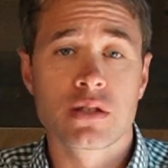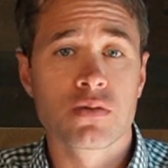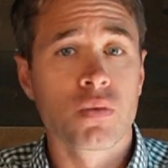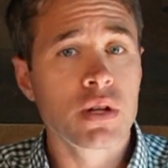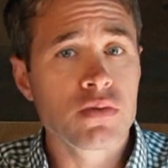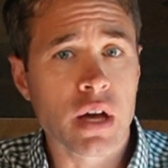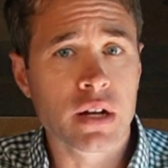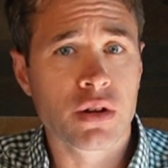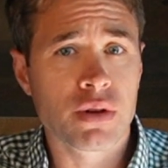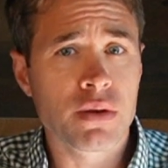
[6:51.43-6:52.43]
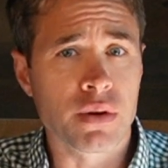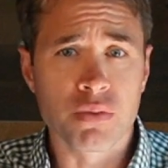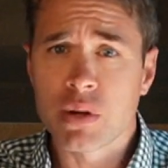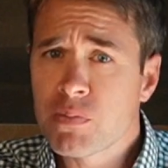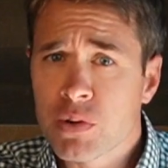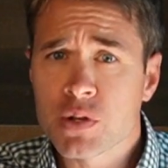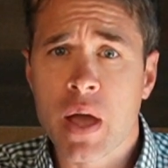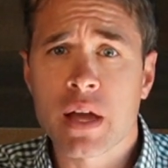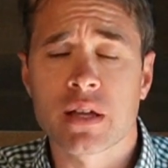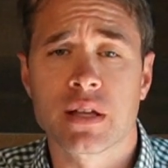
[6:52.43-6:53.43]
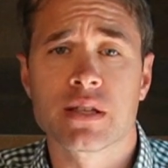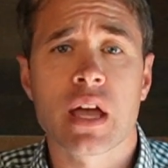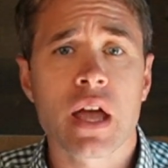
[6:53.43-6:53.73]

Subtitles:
What do you not agree with? What do you push back against?